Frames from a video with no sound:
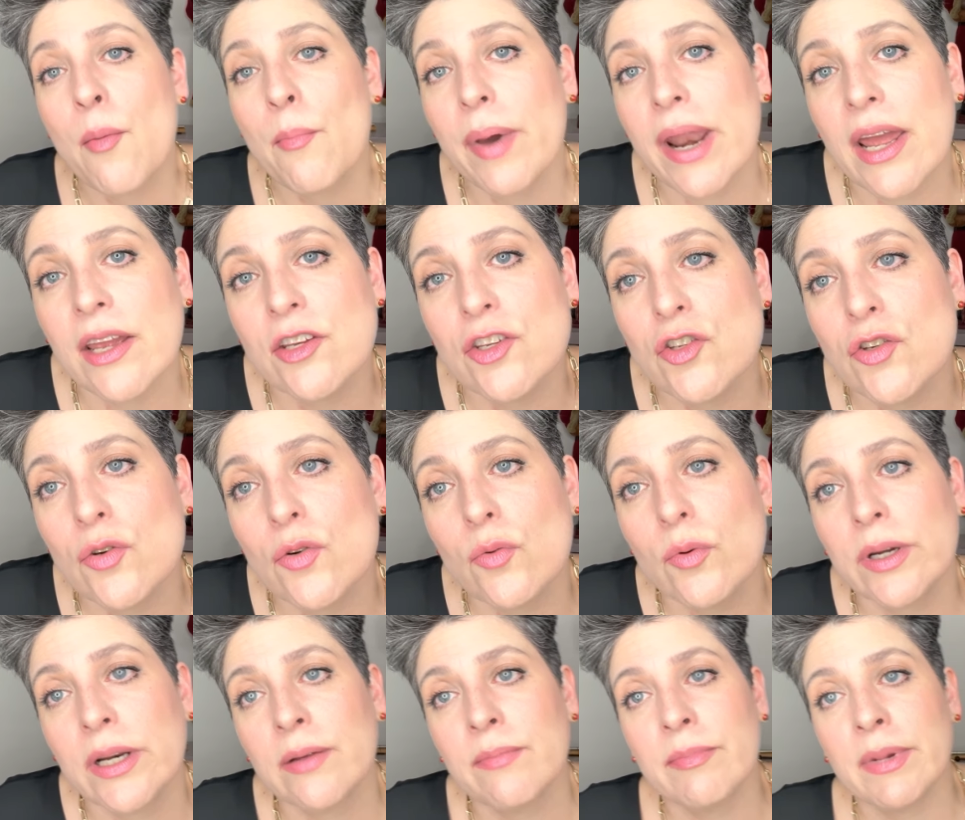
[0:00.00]
But I do
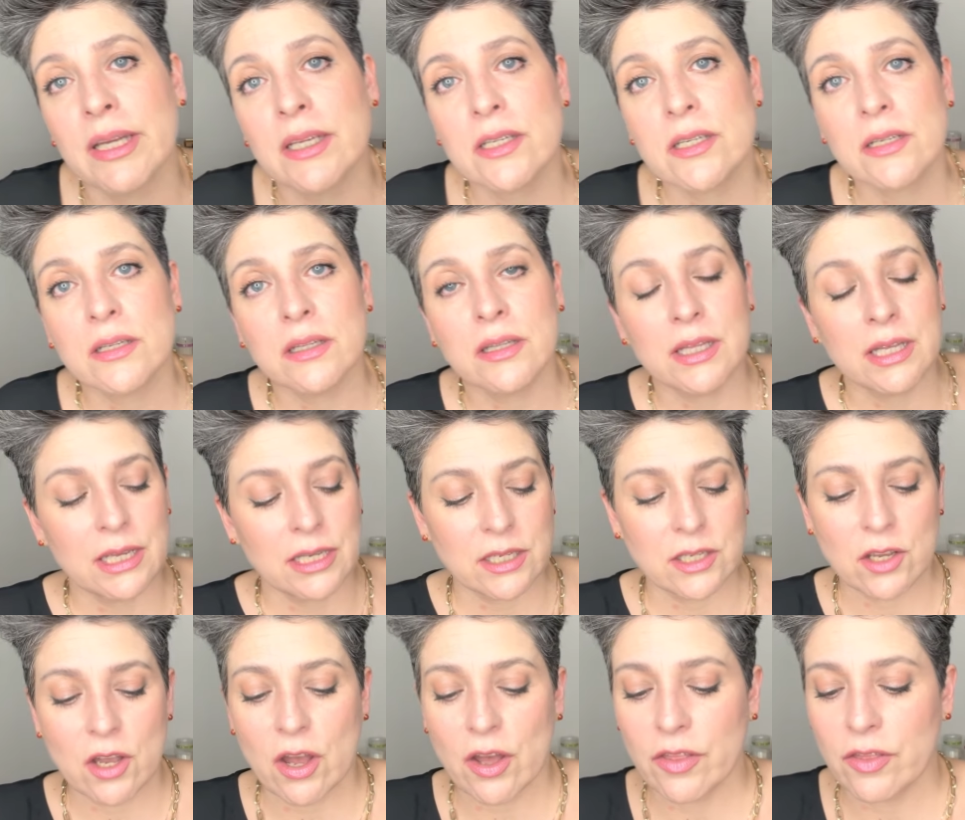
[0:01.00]
want to mention
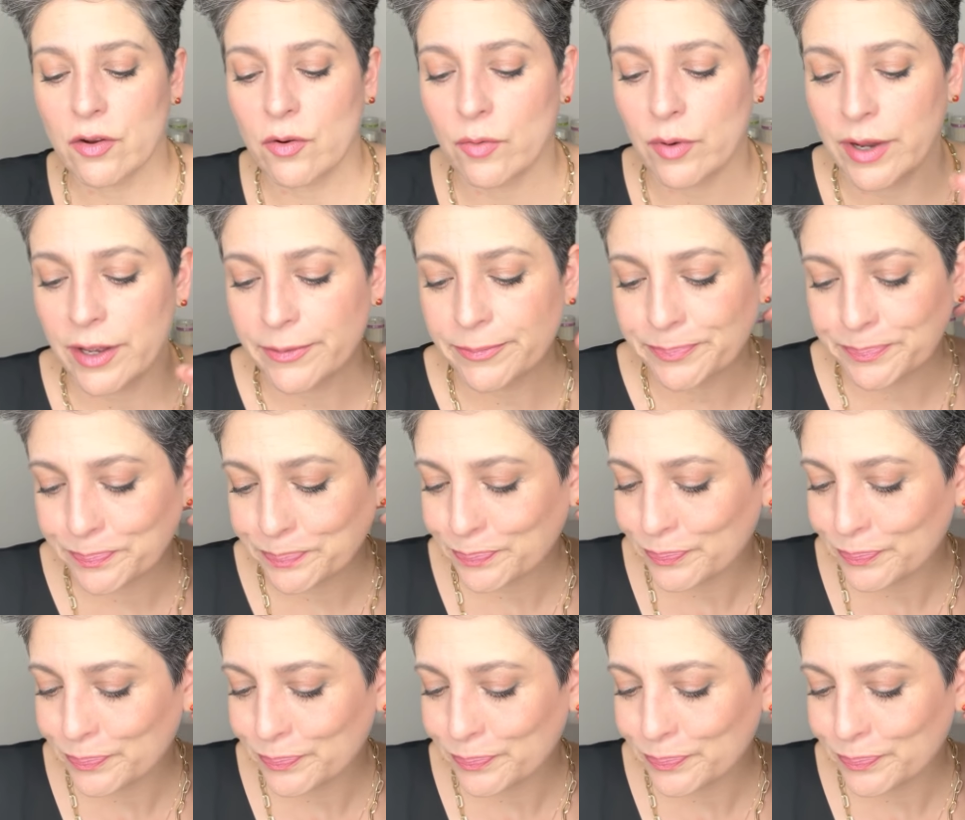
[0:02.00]
this other one.